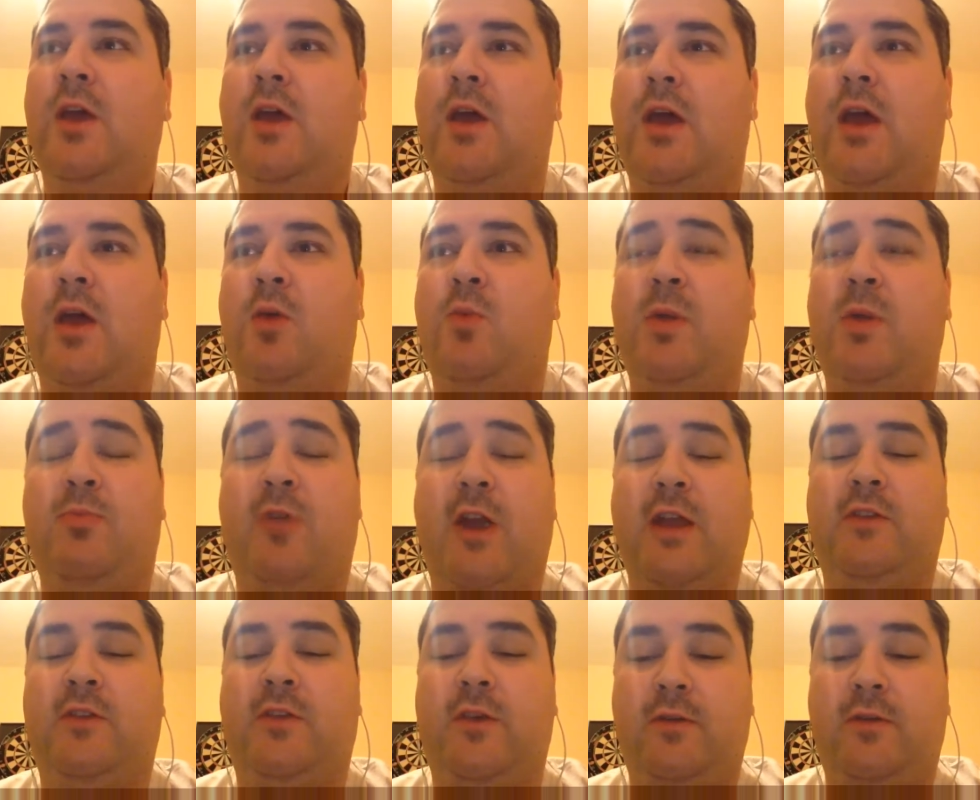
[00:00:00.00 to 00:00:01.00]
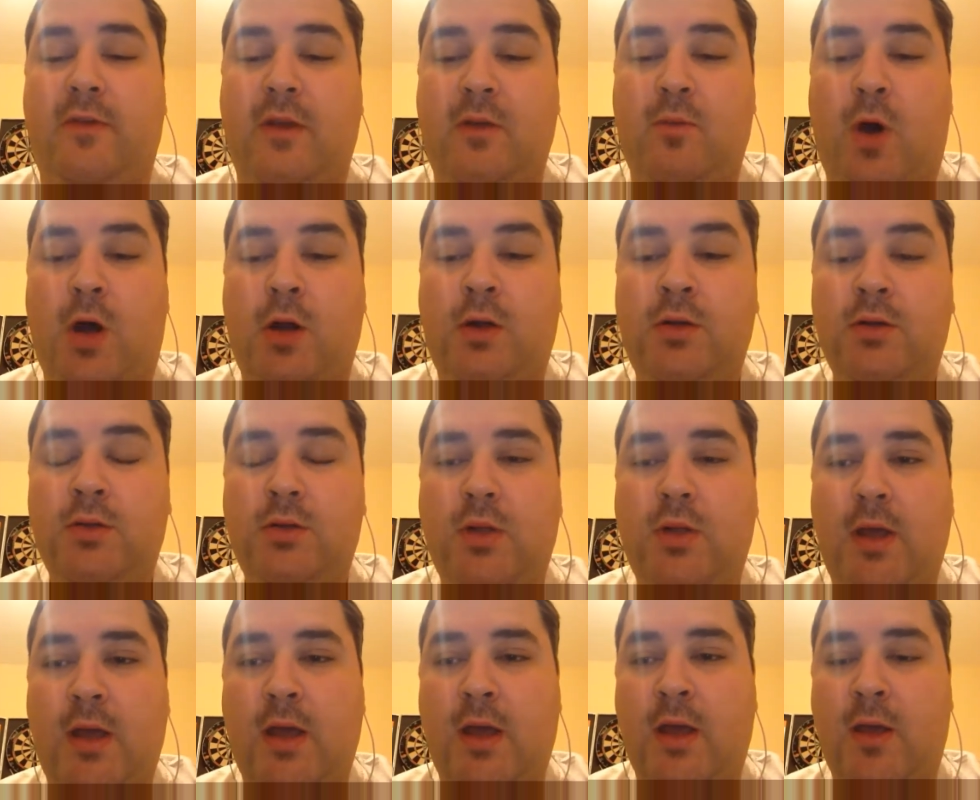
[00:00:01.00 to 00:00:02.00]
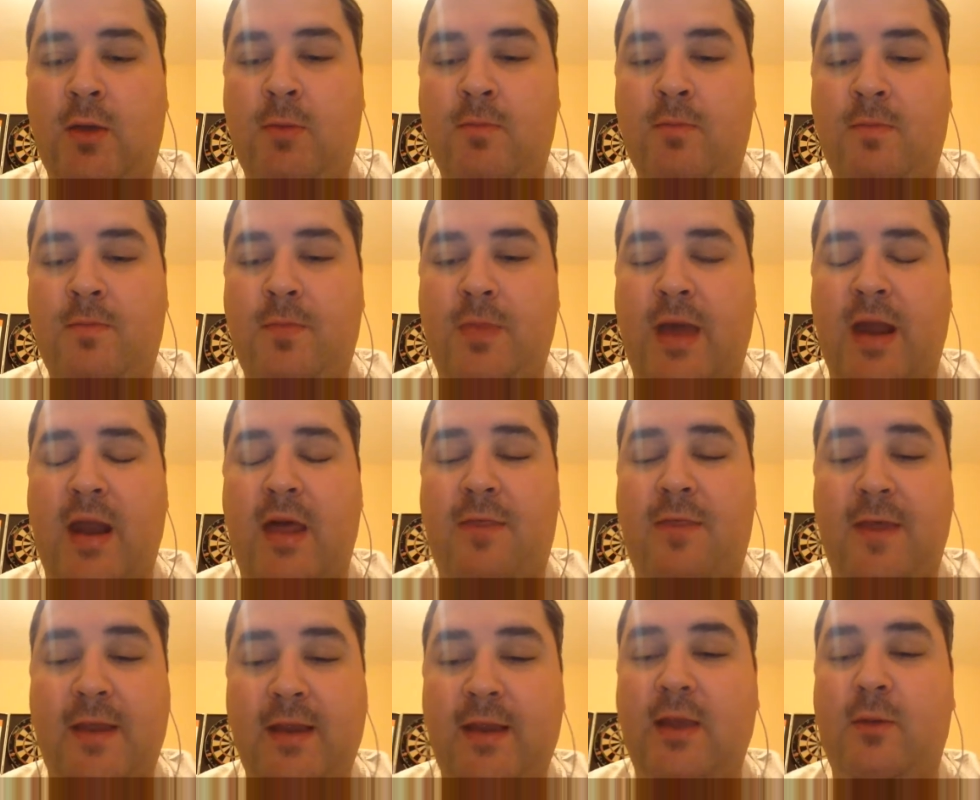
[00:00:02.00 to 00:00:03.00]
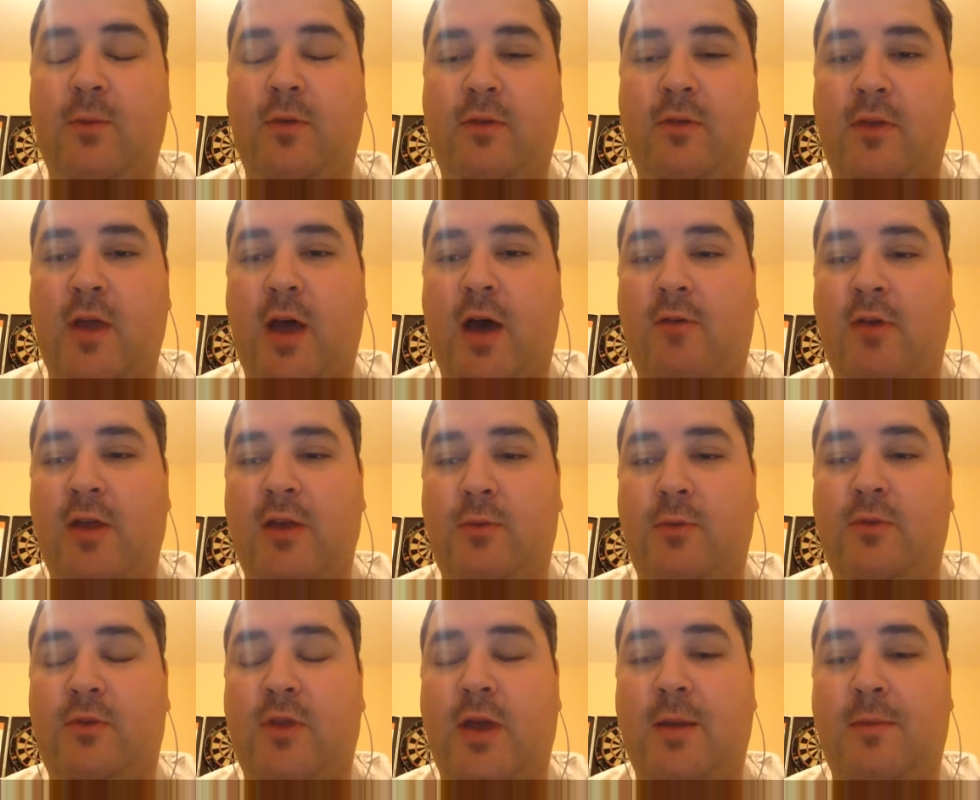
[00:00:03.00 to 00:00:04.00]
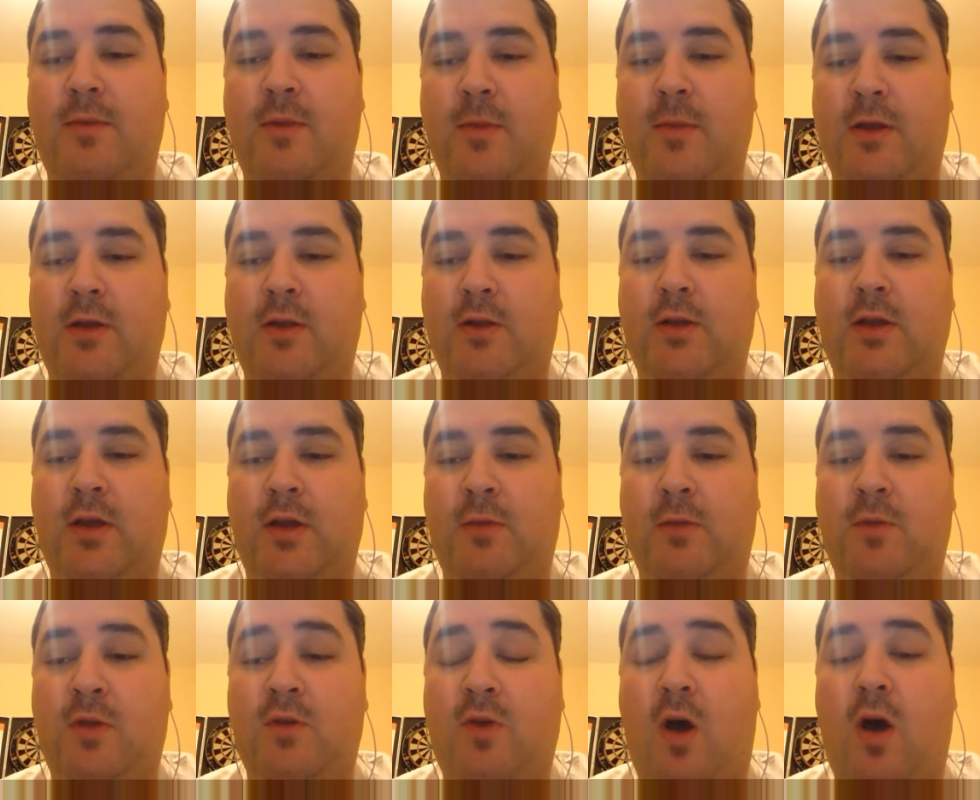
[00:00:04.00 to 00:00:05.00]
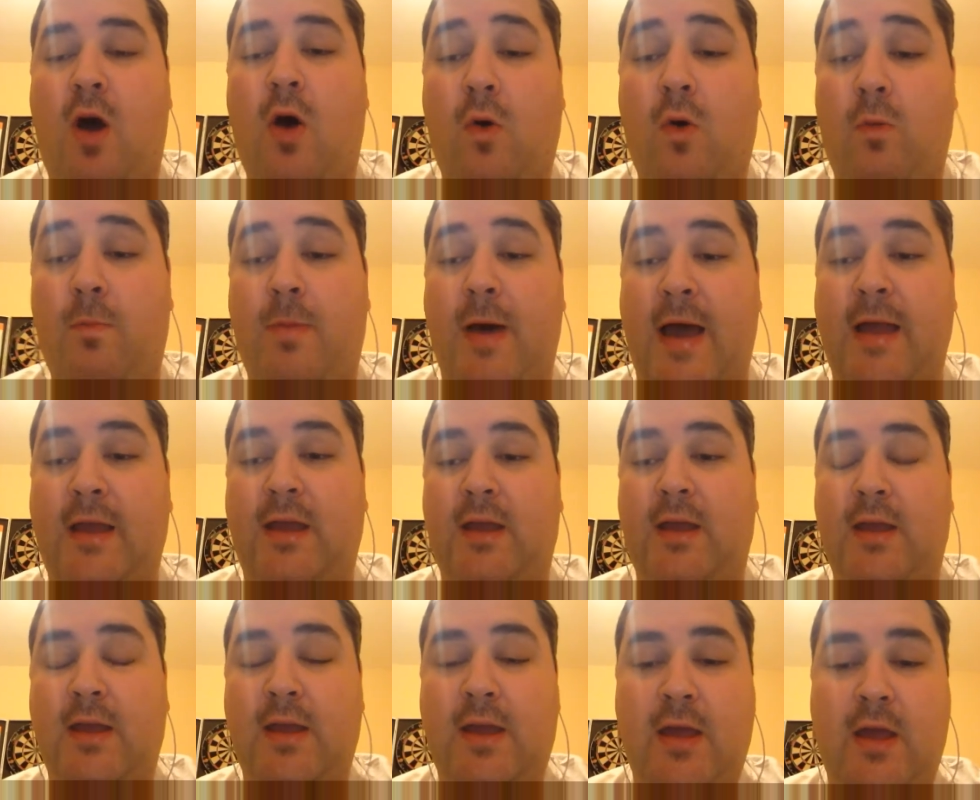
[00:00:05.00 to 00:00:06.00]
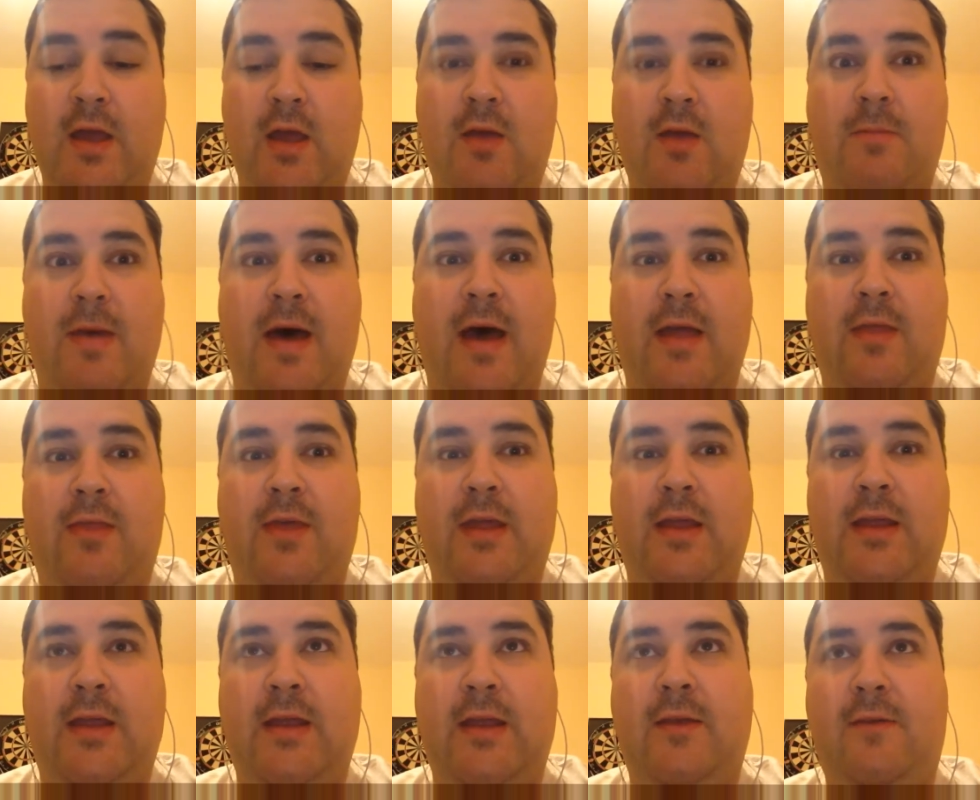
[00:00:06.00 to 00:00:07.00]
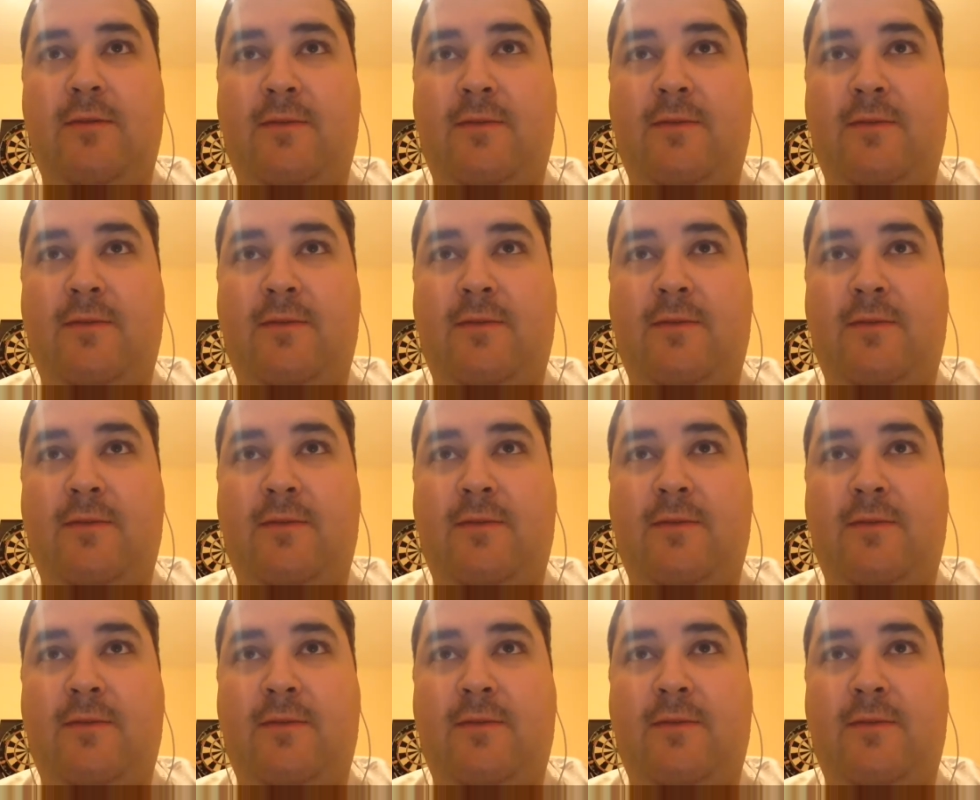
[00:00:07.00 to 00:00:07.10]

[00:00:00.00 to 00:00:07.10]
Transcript: We break 2v1. and I think it was Sari who was down the middle, who got hauled back by the